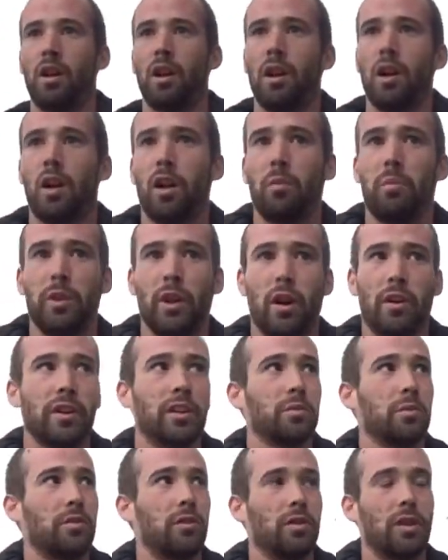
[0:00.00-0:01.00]
I'll be
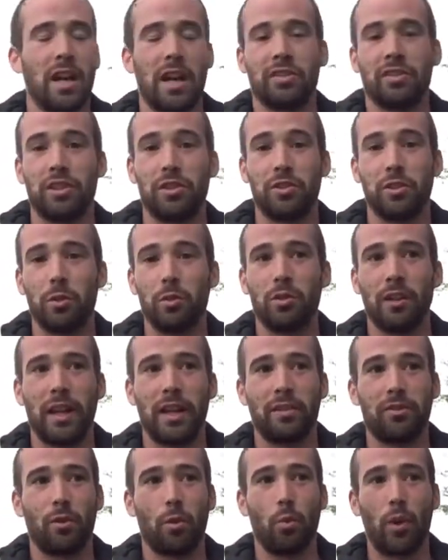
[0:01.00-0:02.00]
honest with you guys, I do
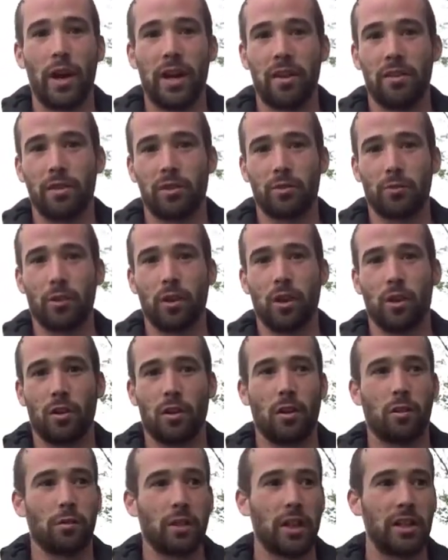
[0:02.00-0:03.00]
like the weight of this rod
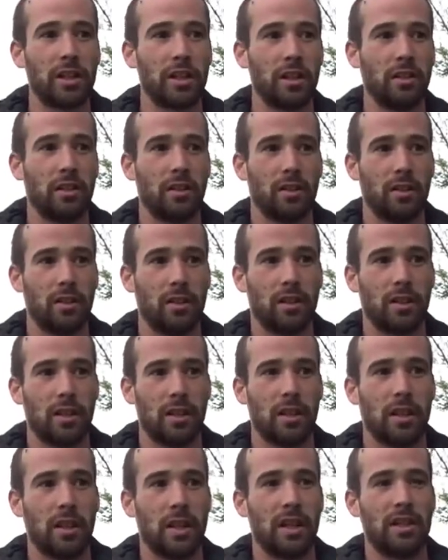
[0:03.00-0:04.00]
already.
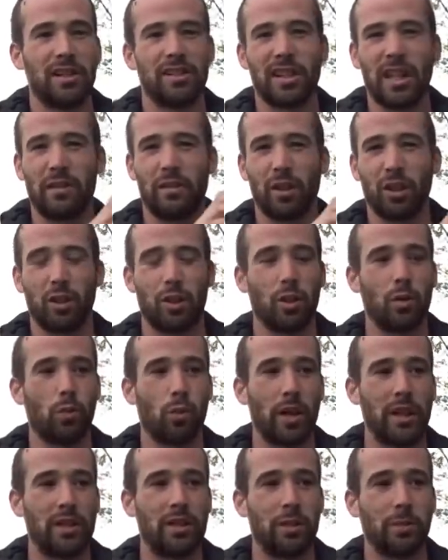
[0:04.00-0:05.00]
It does have a good
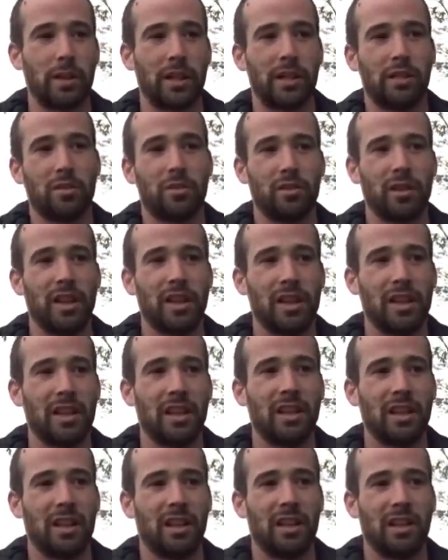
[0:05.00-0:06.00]
weight to it. I don't like
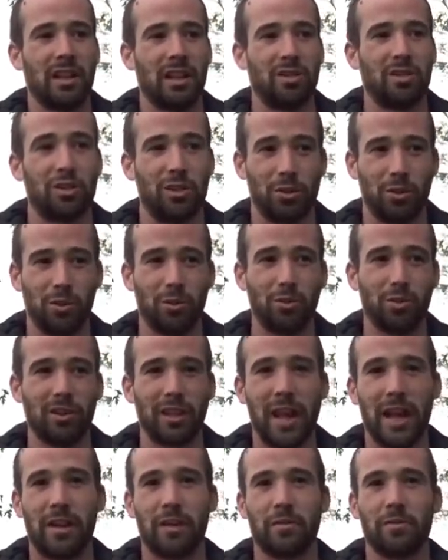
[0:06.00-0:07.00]
too
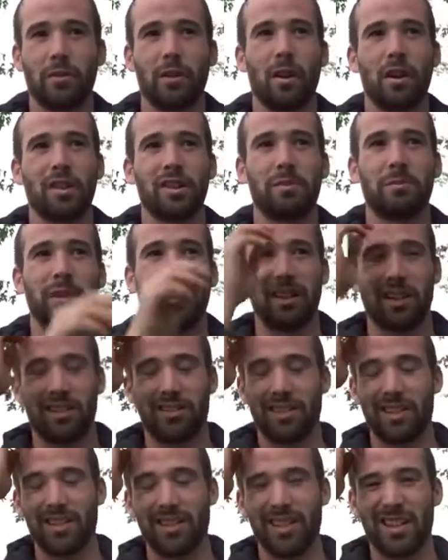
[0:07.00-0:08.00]
light of rods because
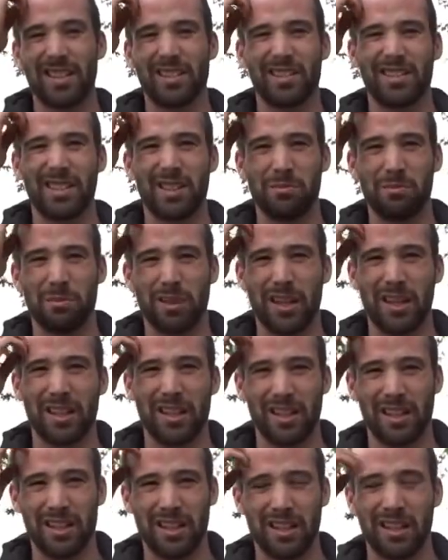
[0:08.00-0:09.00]
then they seem
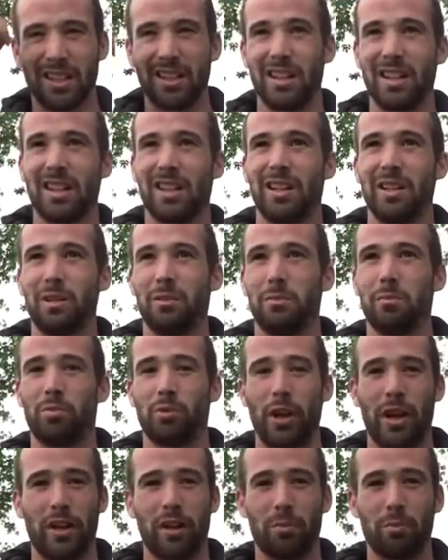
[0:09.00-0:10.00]
like
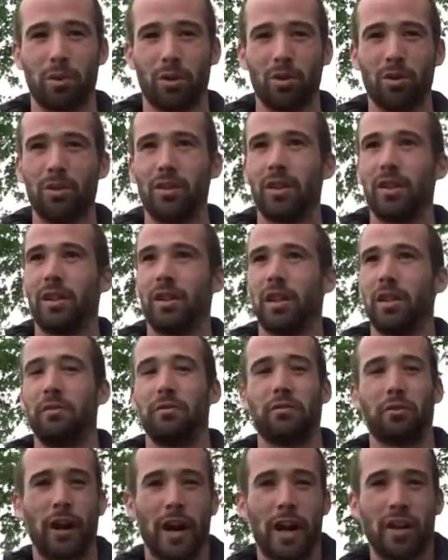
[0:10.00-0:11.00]
breakable and
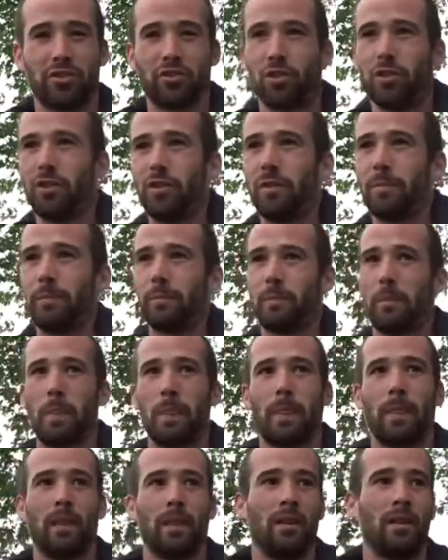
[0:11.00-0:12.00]
fragile.
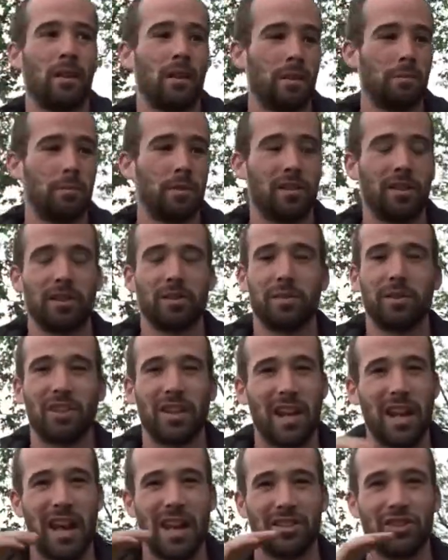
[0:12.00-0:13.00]
But this one
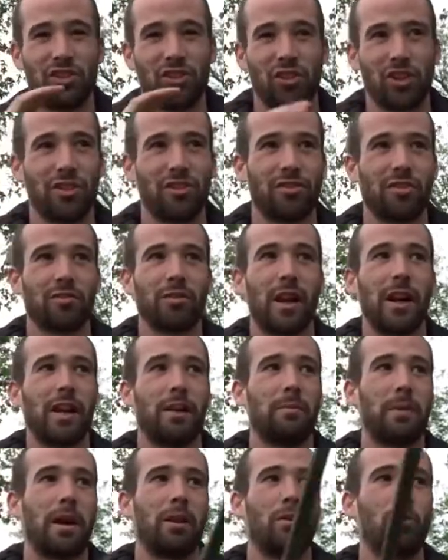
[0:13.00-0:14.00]
has just the right
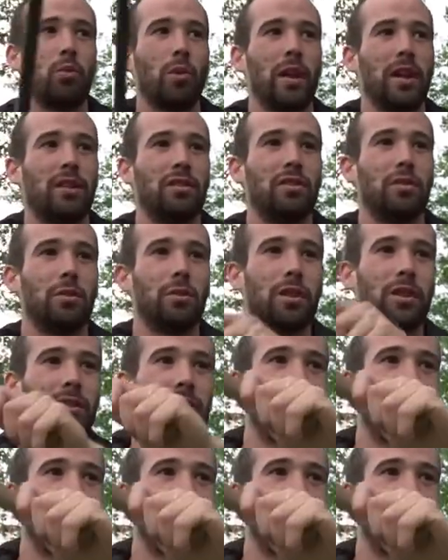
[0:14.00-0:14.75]
amount of weight to it.